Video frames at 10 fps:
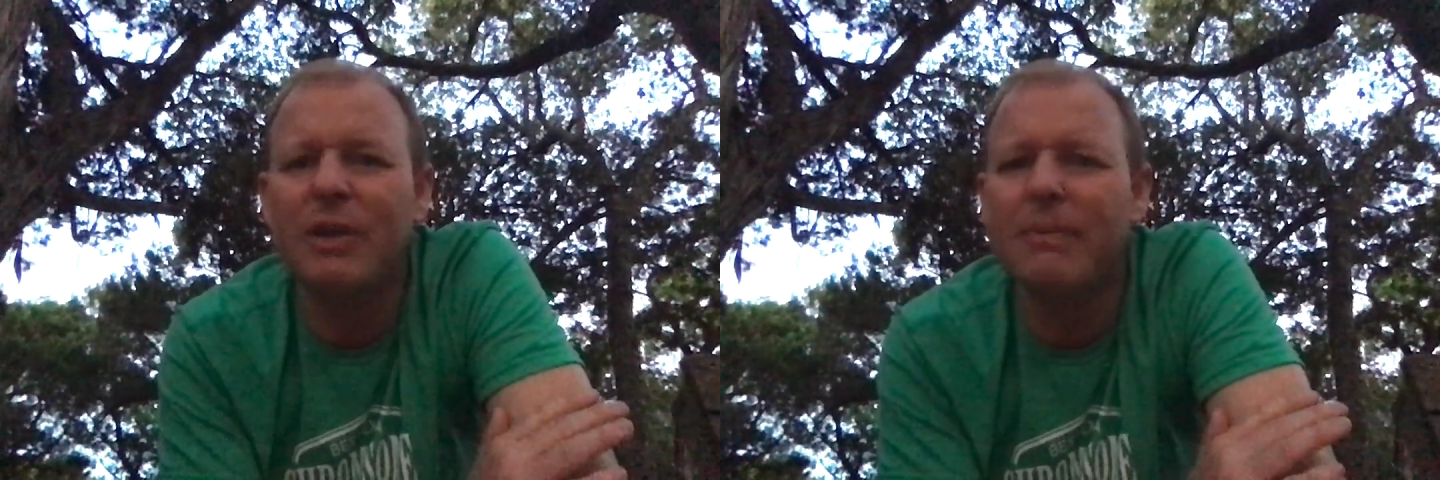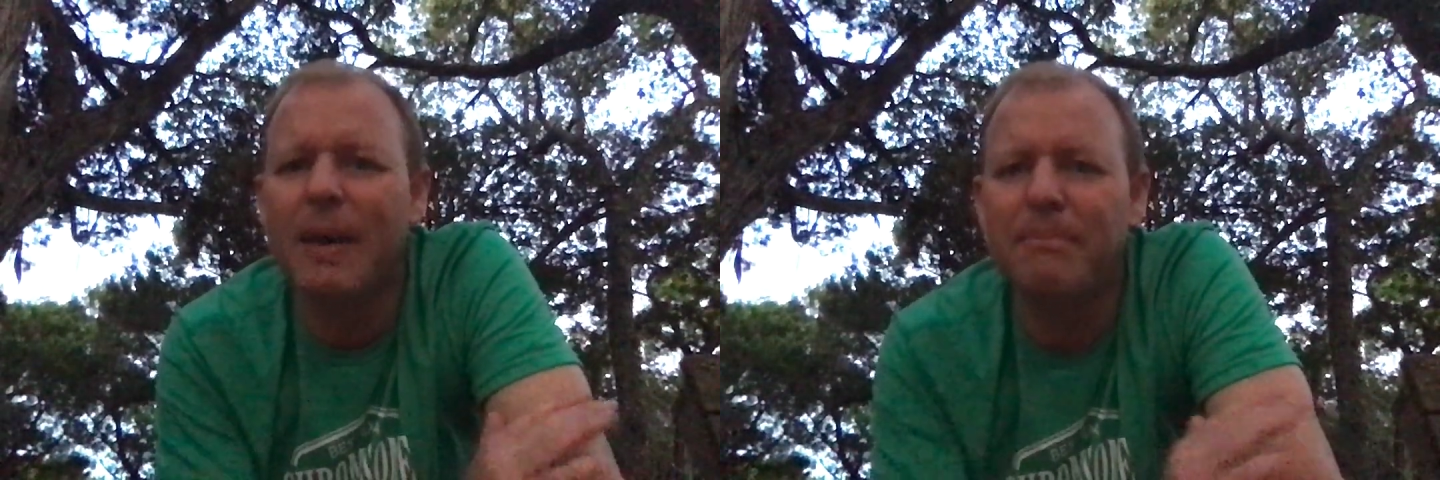
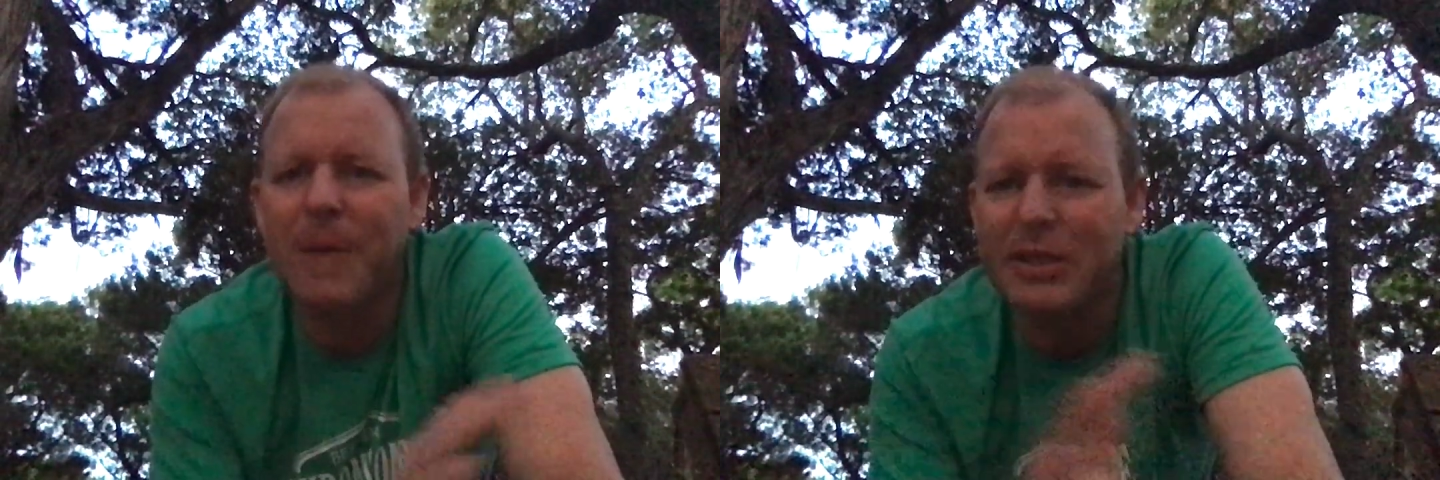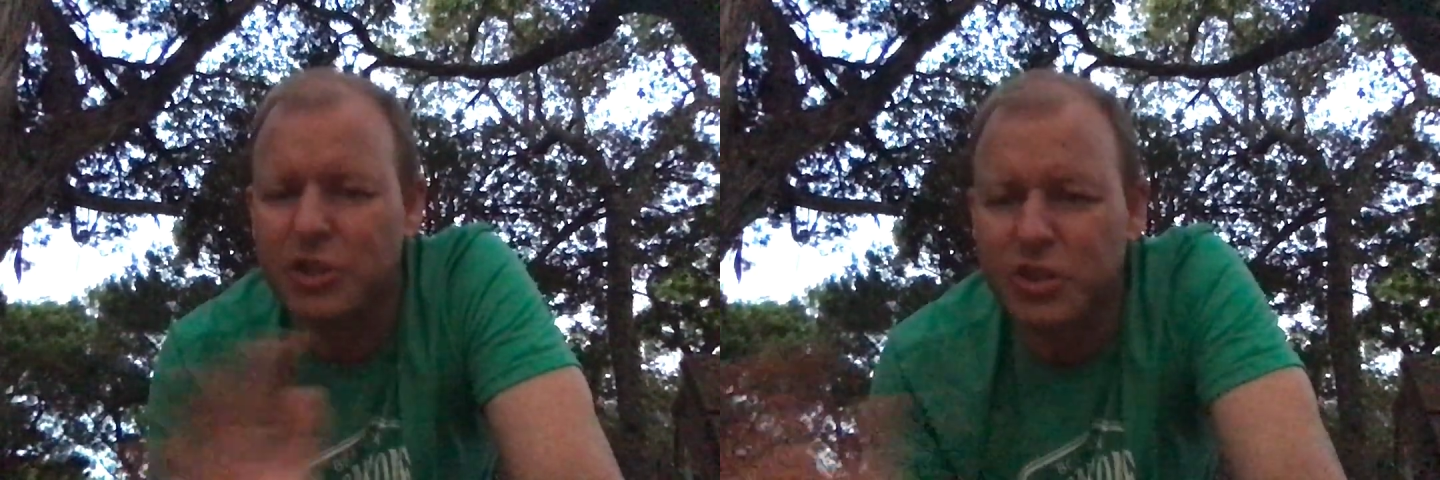in my
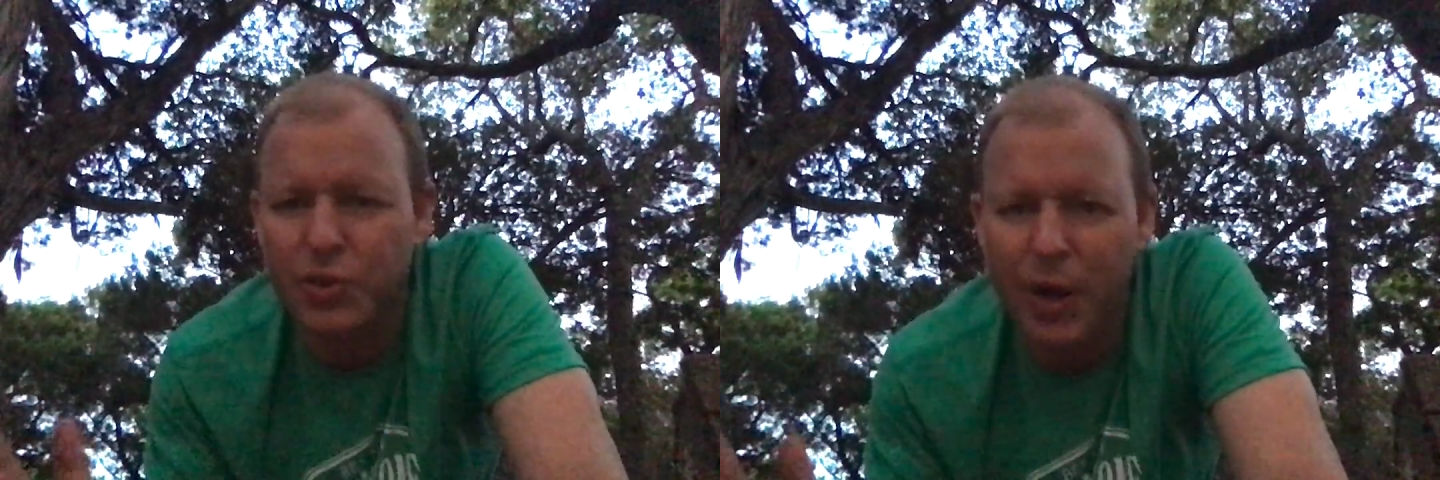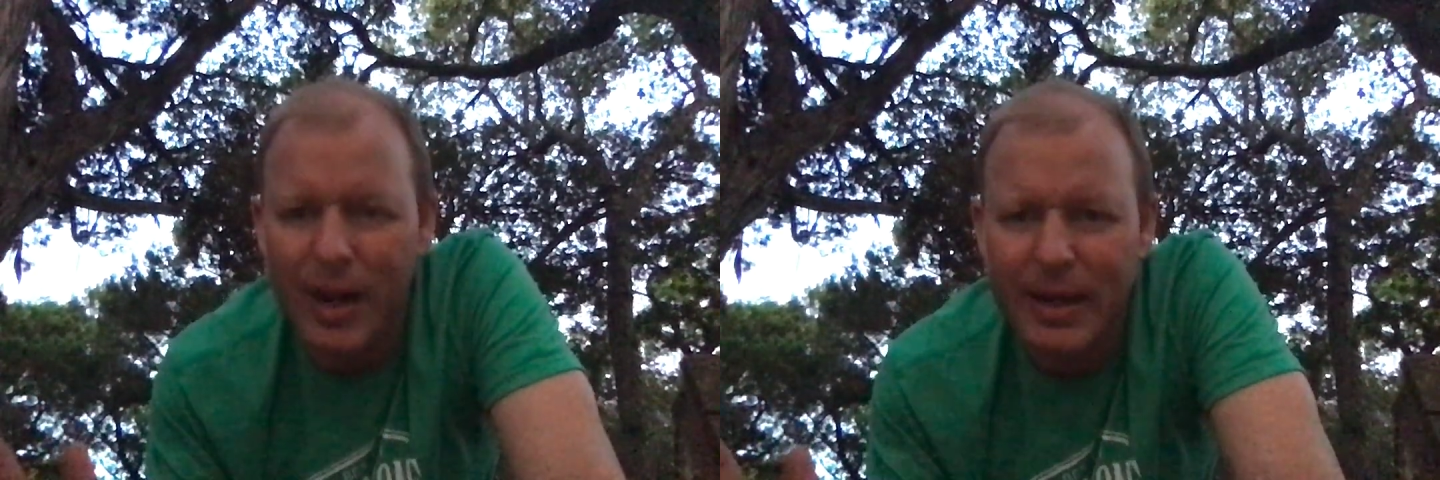best
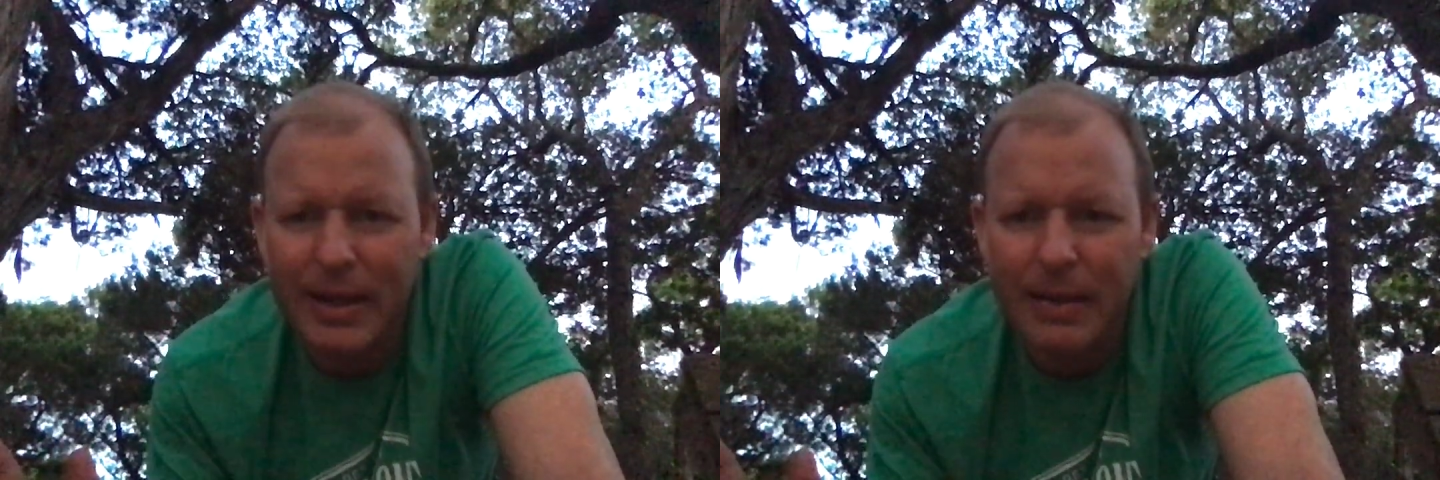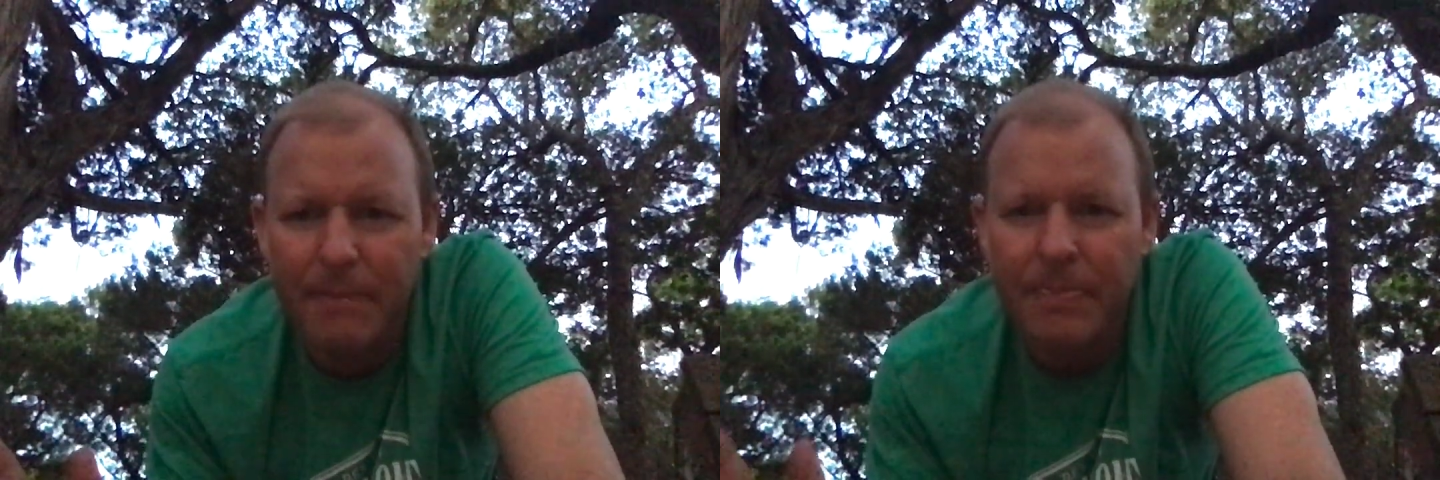
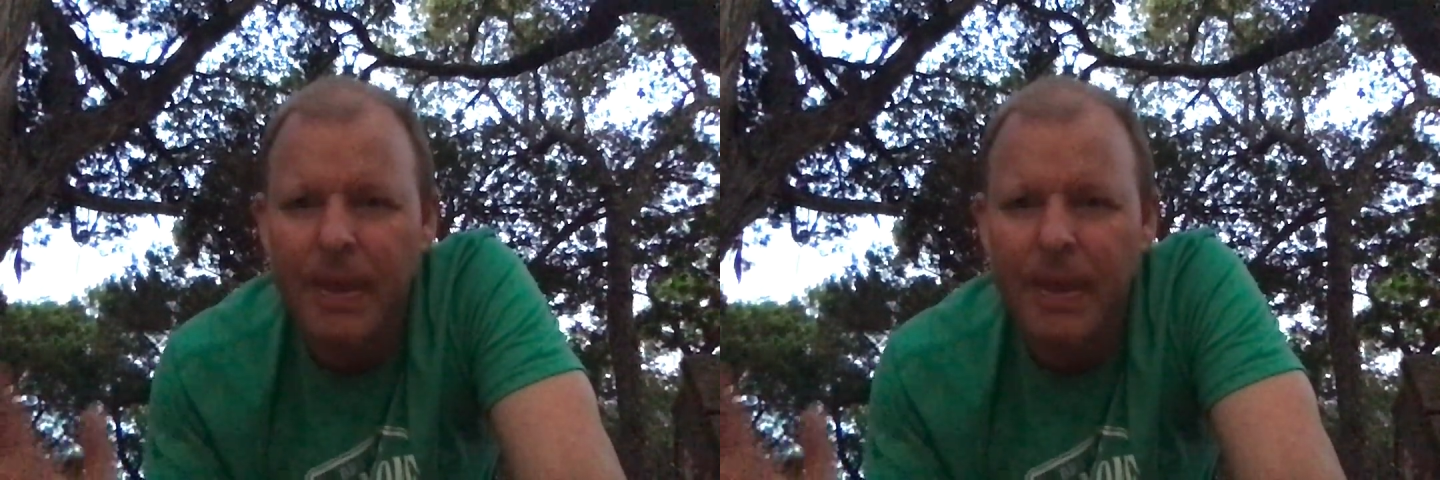trying,